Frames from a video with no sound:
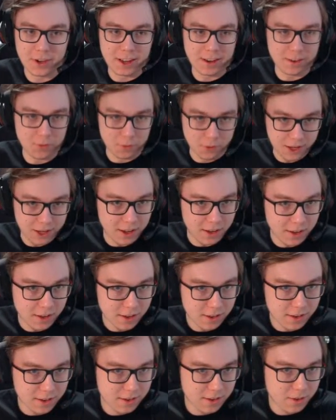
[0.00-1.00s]
Like really,
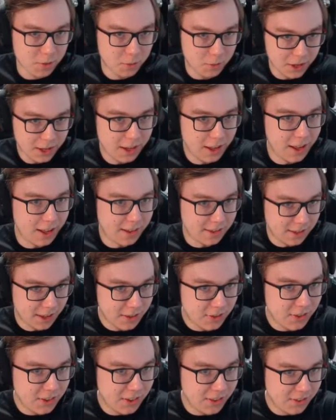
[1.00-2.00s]
really
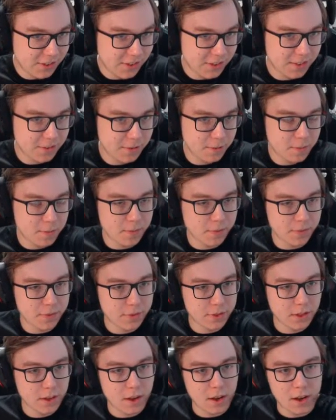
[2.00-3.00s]
assassins?
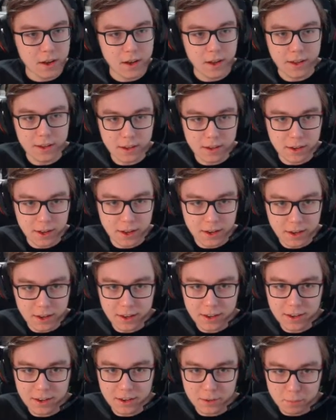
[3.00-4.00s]
And then and then,
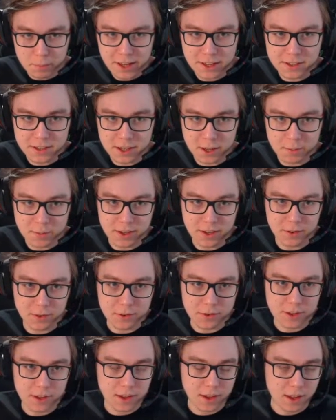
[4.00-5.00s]
and then the patch comes
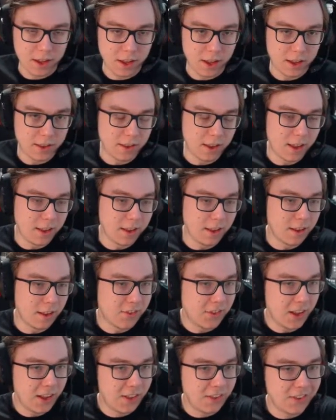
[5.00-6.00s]
out. And, and
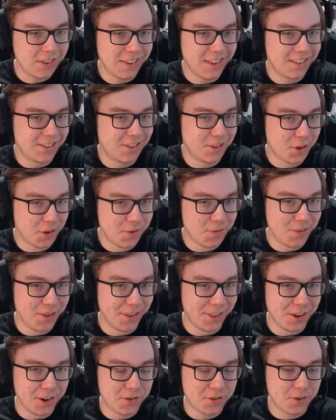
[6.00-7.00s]
assassins gets turbo
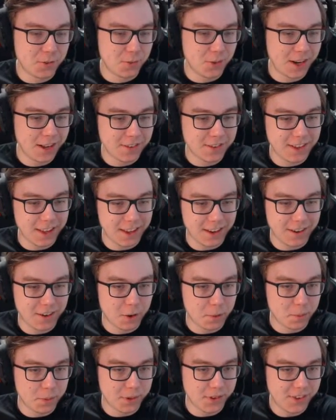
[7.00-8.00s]
nerfed without getting
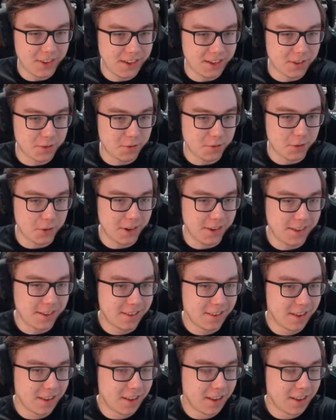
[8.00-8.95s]
compensation for it.